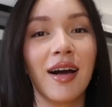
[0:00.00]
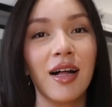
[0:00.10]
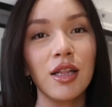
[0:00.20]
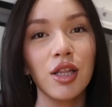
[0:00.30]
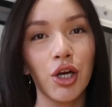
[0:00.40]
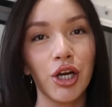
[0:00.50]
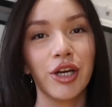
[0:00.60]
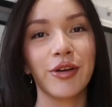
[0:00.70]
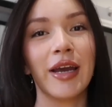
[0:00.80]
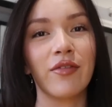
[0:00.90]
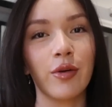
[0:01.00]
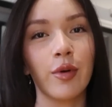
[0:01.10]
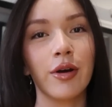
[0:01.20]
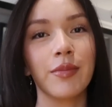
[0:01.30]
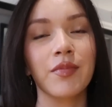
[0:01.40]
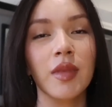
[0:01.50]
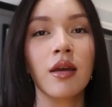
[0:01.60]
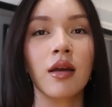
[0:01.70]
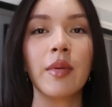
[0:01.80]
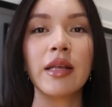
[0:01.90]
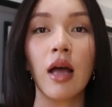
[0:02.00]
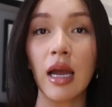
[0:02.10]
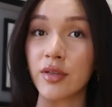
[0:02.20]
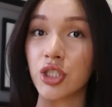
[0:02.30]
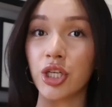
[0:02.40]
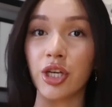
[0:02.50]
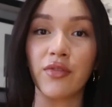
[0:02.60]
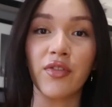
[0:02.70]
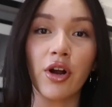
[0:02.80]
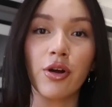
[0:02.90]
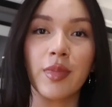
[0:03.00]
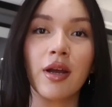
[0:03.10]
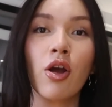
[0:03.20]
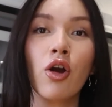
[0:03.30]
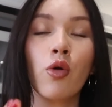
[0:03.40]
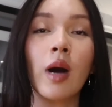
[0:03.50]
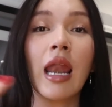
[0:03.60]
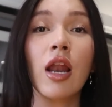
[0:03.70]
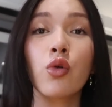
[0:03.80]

Hello everyone, coming live to you from Kuala